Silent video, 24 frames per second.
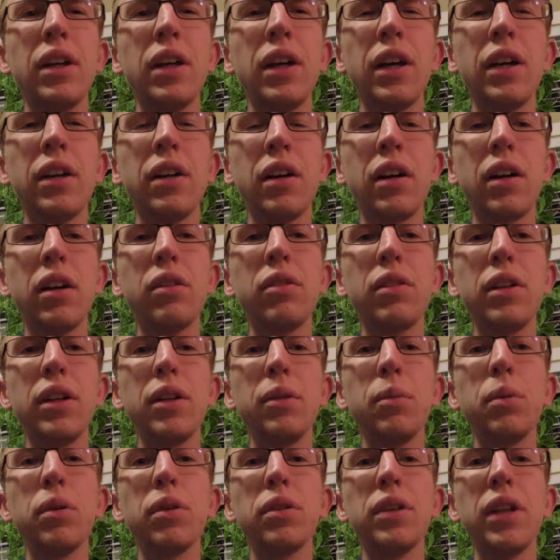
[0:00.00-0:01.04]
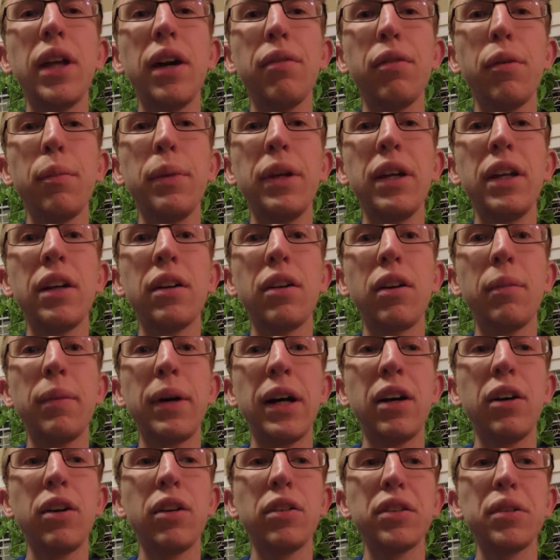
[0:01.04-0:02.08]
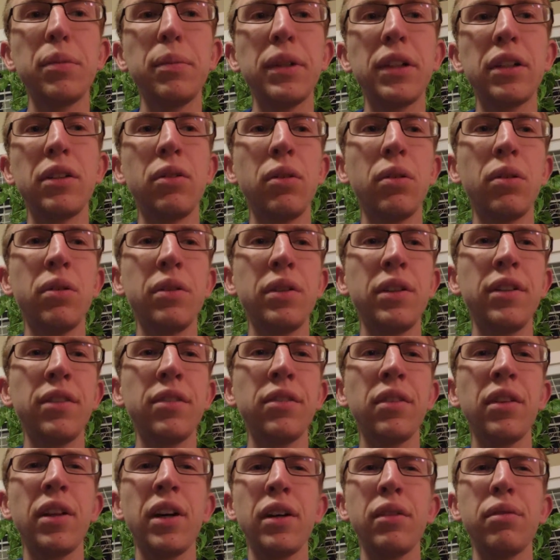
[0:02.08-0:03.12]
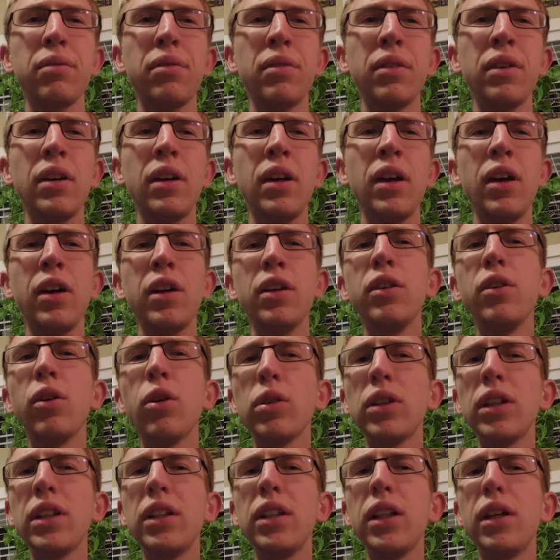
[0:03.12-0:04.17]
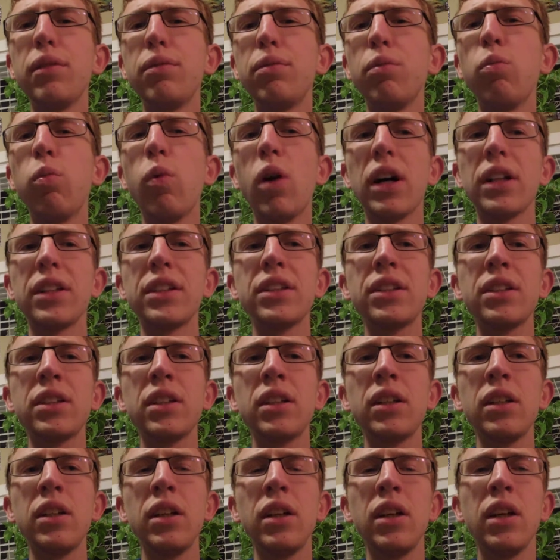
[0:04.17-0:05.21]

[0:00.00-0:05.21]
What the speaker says: and all, it will never be my ultimate goal in this life. You only live once.